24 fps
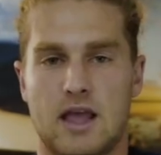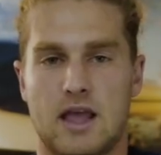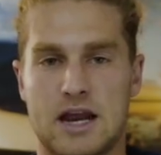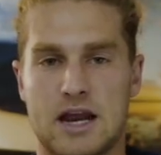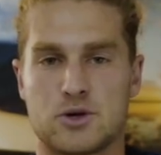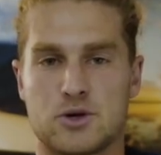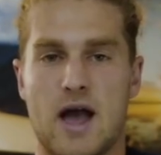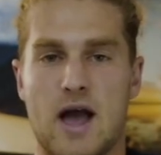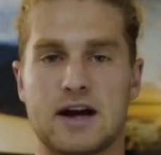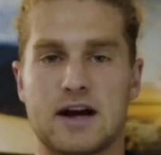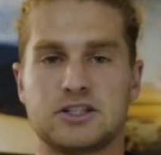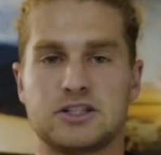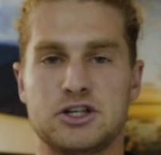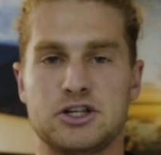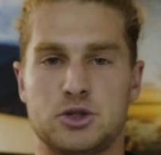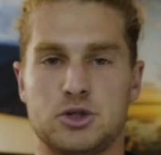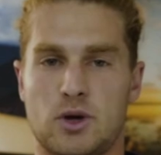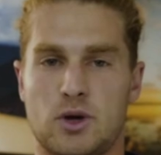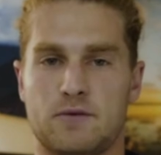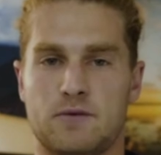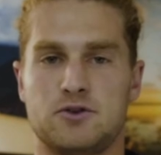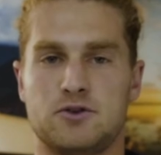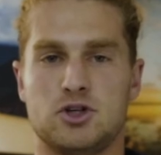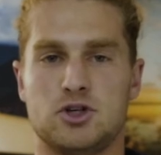And you actually
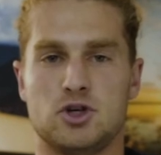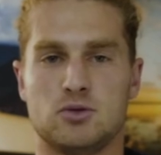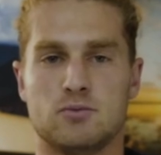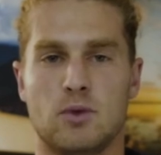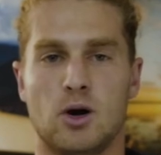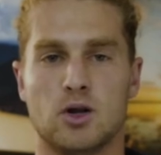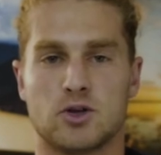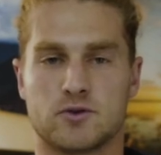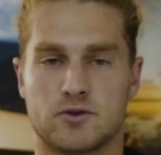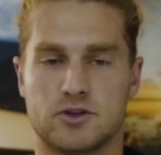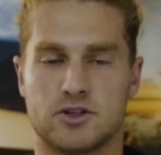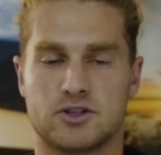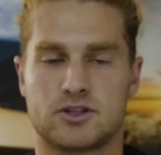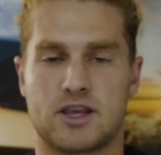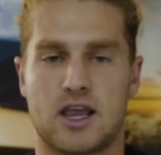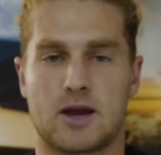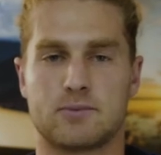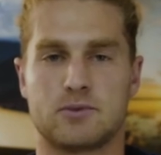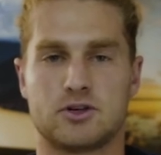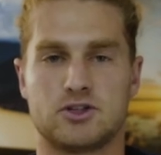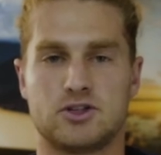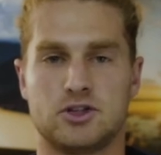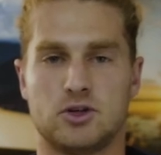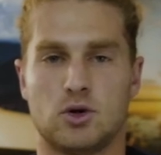do have two modes for this
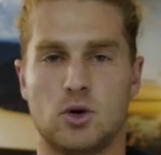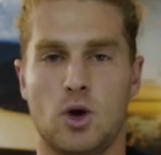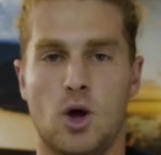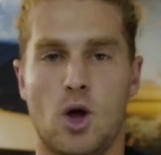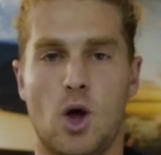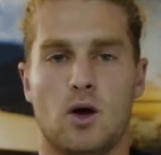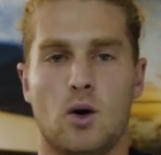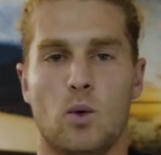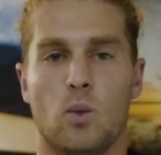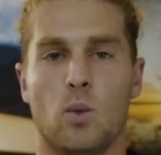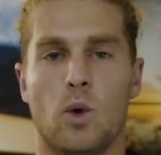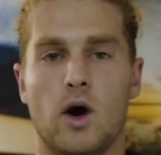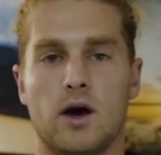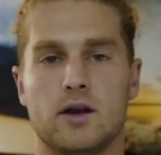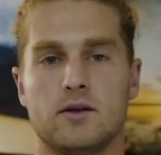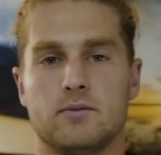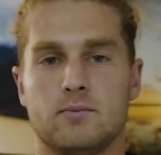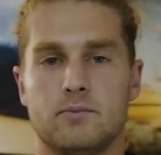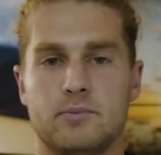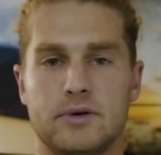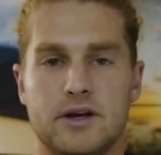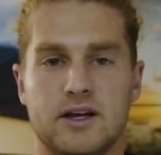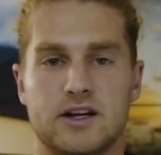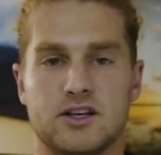camera too.
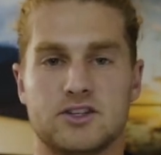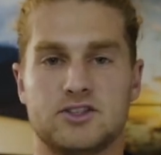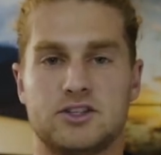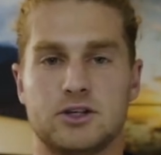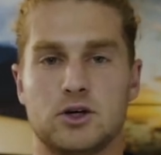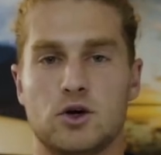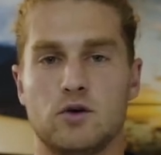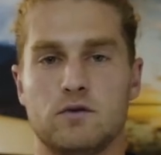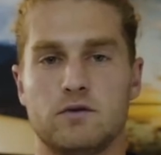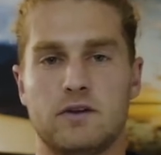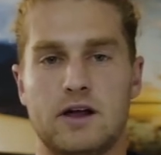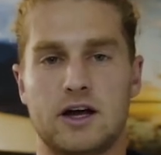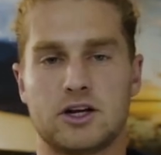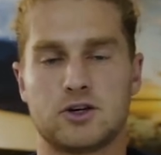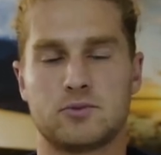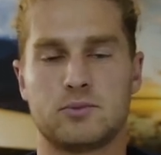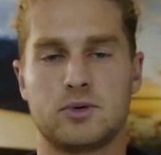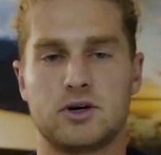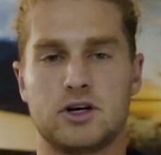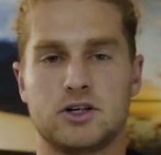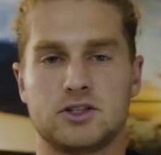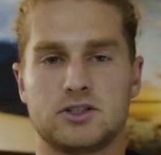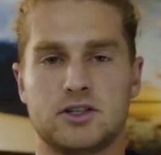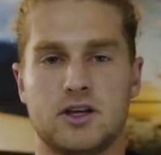One being a single flash
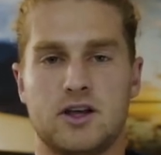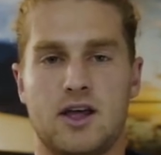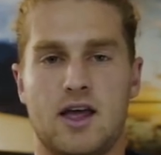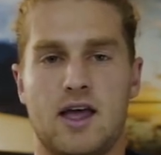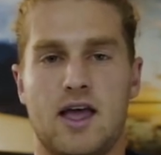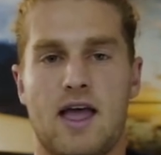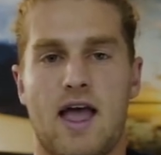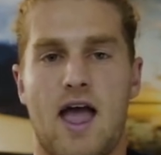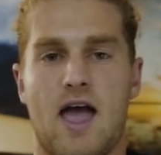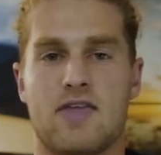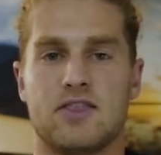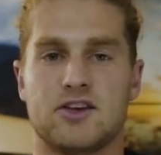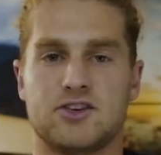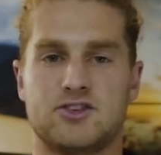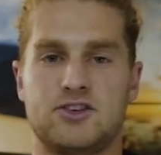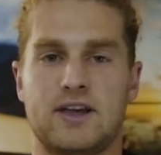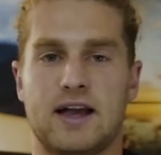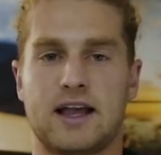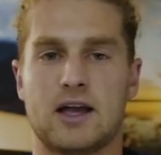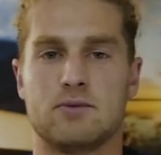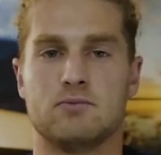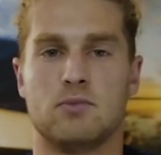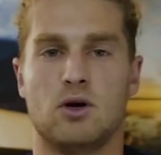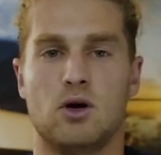burst, and the
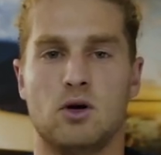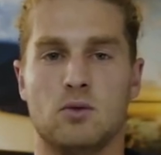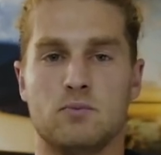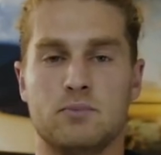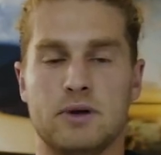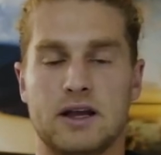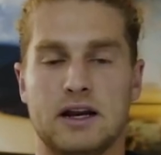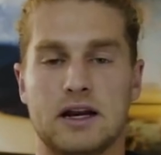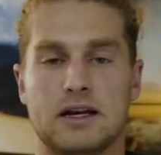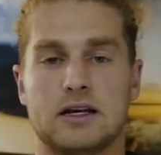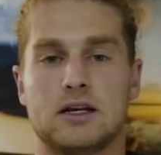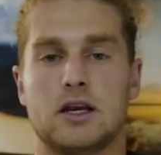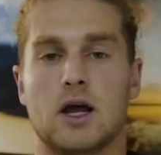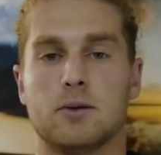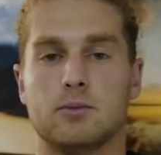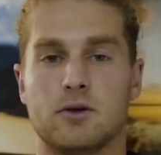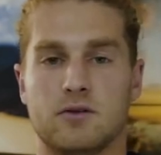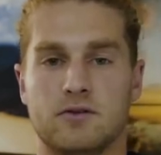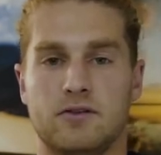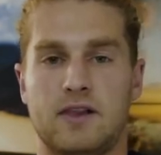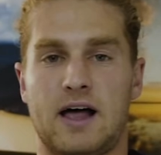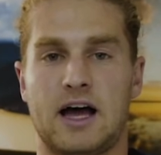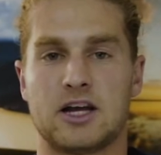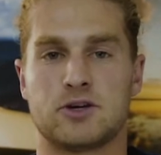second mode being a
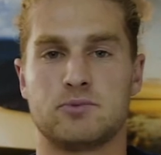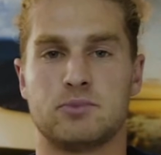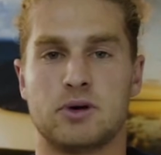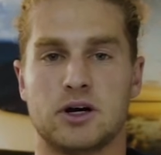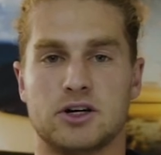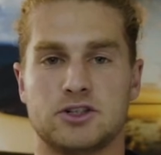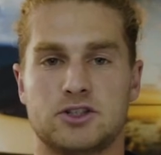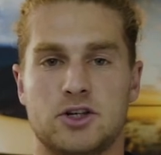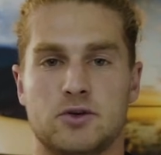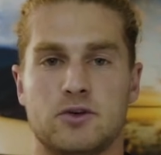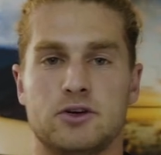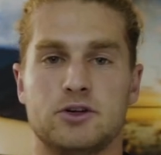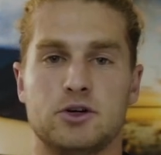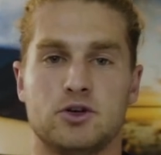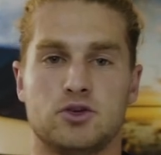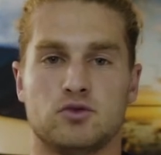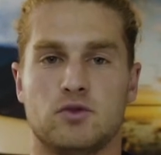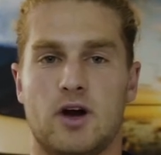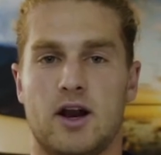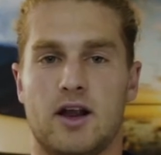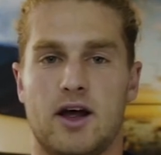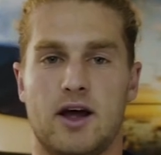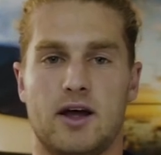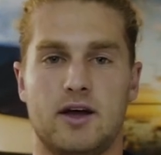double flash burst to reduce
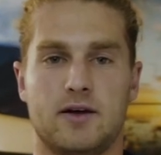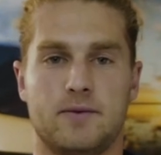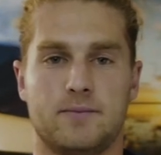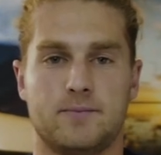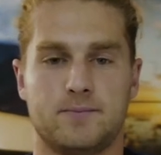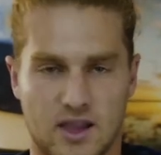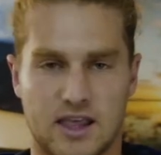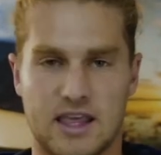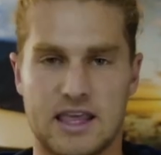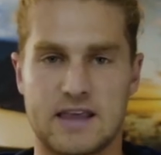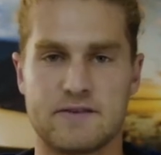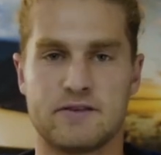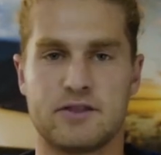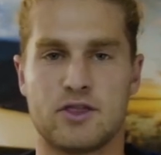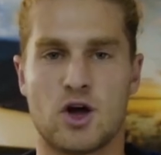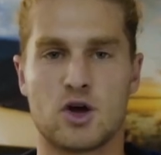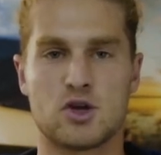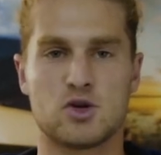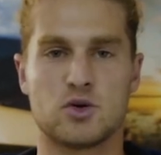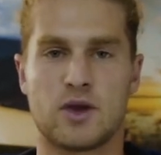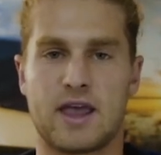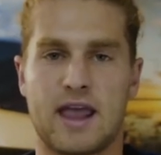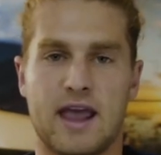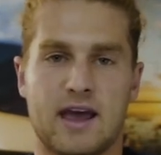red eye. Even though
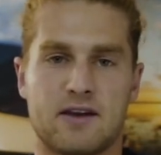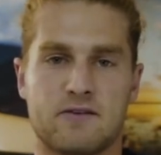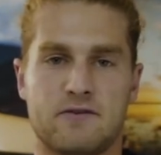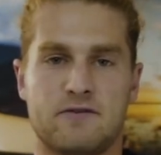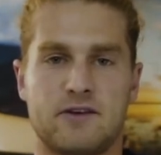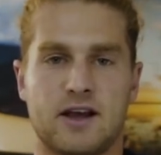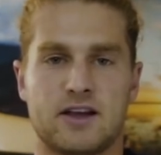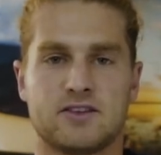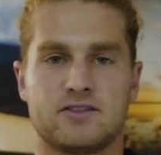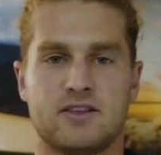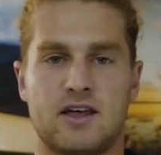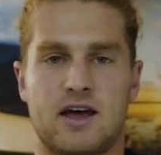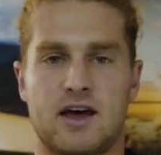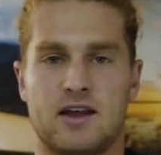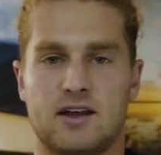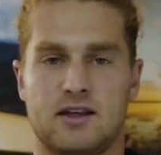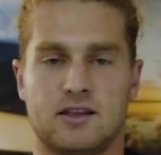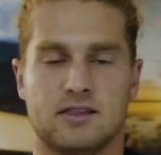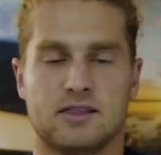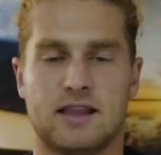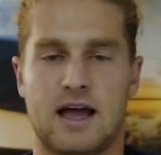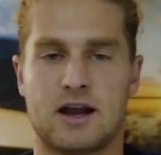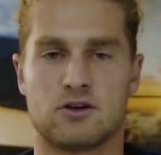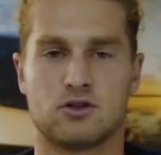you can fix that
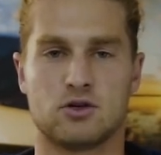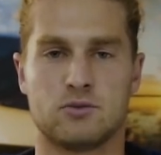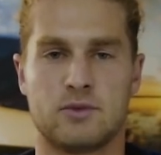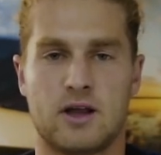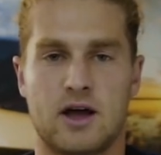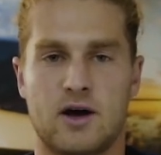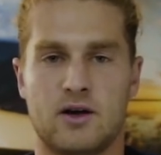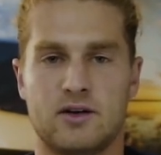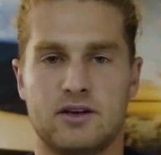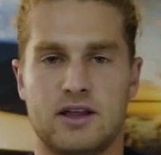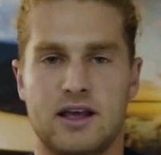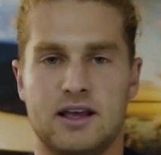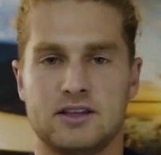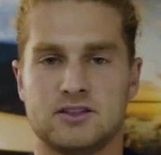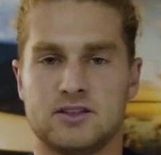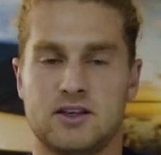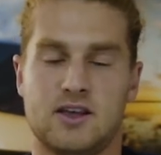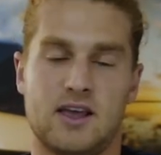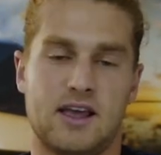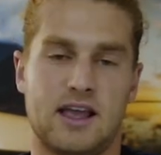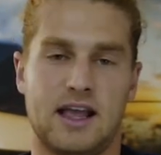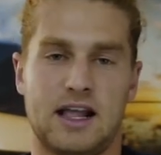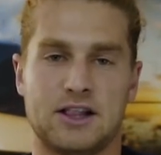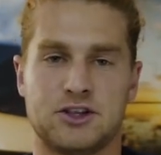in Lightroom
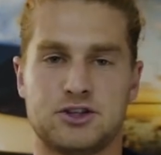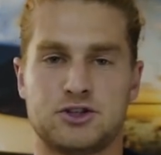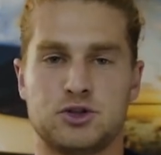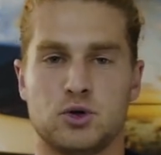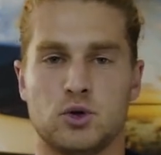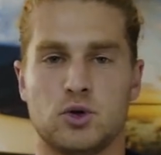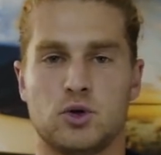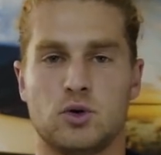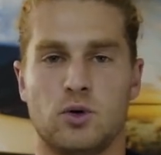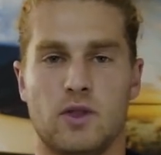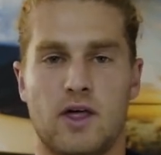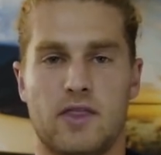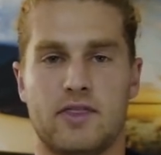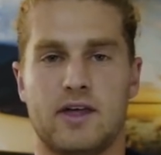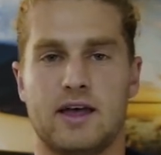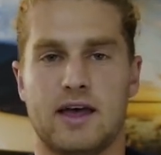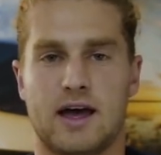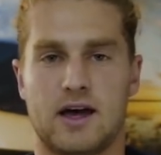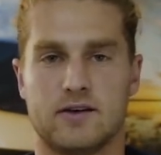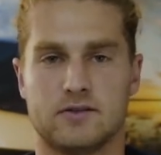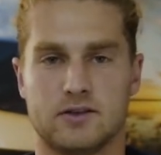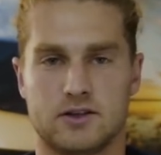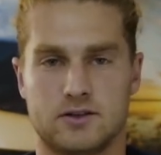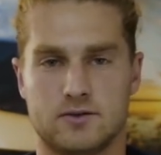nowadays, it's still cool that they
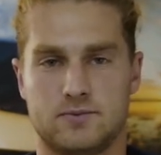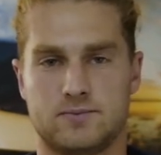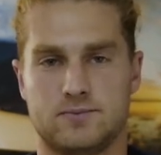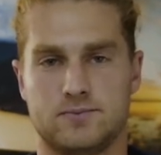have it.